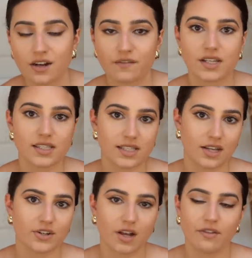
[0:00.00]
of
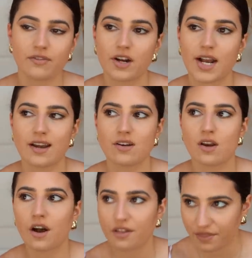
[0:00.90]
concealers out there, and
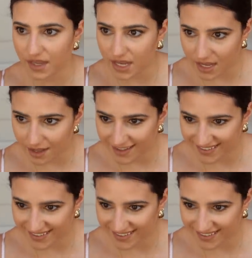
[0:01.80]
nothing